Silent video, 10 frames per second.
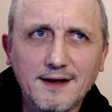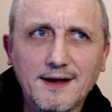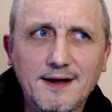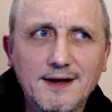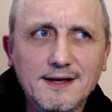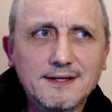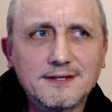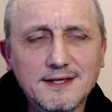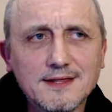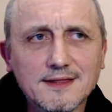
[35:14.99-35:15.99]
I
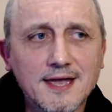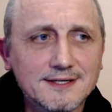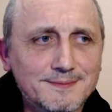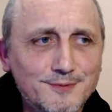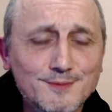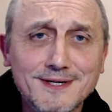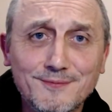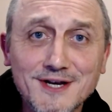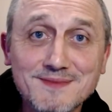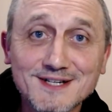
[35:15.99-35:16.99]
think that's probably
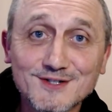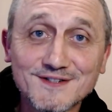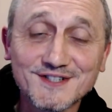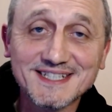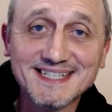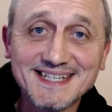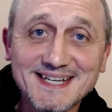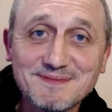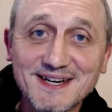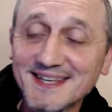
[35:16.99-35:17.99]
pretty much all I've got to say
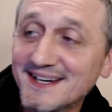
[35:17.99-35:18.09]
about that.